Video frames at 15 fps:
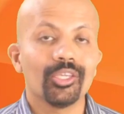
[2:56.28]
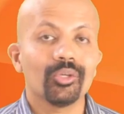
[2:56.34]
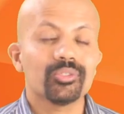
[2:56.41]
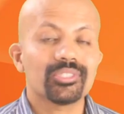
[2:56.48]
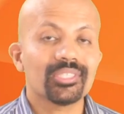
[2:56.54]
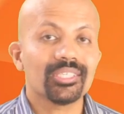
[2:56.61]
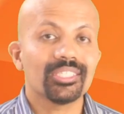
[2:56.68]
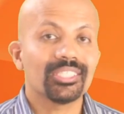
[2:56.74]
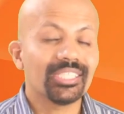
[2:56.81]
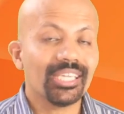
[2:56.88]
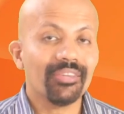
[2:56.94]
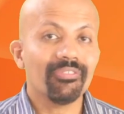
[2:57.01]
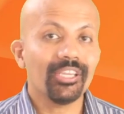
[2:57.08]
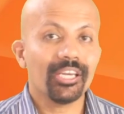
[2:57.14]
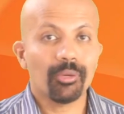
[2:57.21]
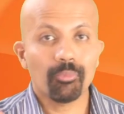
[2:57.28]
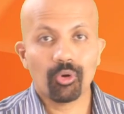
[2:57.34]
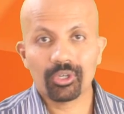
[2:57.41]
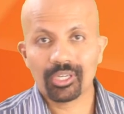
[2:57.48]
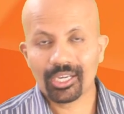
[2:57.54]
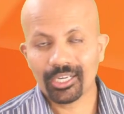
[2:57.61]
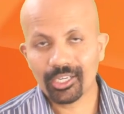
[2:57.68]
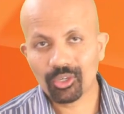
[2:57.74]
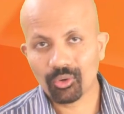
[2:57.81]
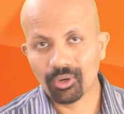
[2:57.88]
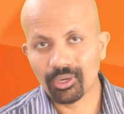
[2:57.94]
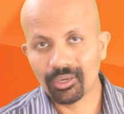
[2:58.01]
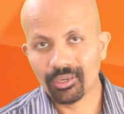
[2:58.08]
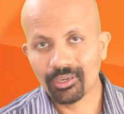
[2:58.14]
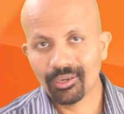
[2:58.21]
using TV remote
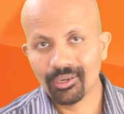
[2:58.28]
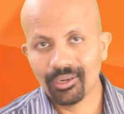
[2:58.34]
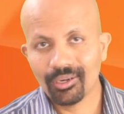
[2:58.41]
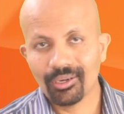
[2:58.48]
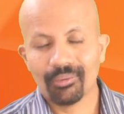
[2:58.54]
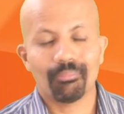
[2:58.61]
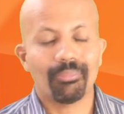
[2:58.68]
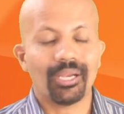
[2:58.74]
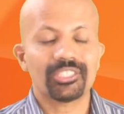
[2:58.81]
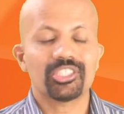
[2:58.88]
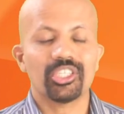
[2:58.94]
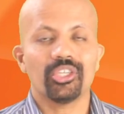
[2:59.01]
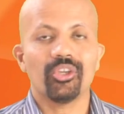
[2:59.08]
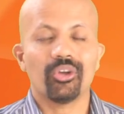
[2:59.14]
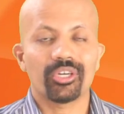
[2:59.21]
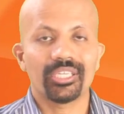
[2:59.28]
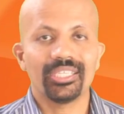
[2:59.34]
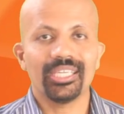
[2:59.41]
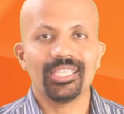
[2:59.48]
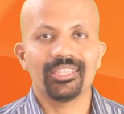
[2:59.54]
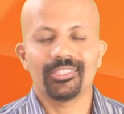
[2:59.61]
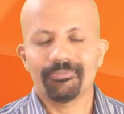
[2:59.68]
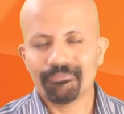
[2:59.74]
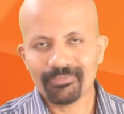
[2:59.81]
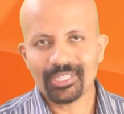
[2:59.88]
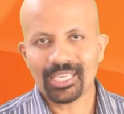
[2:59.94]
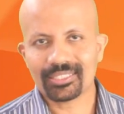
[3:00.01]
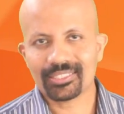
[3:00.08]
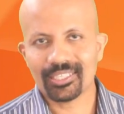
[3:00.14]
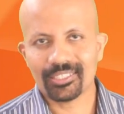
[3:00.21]
control, brushing your teeth,
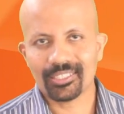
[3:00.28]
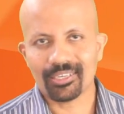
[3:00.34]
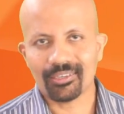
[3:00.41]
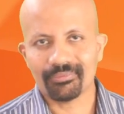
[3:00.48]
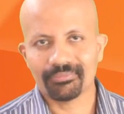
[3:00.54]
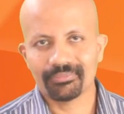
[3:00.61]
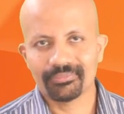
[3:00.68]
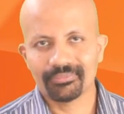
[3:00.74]
etc.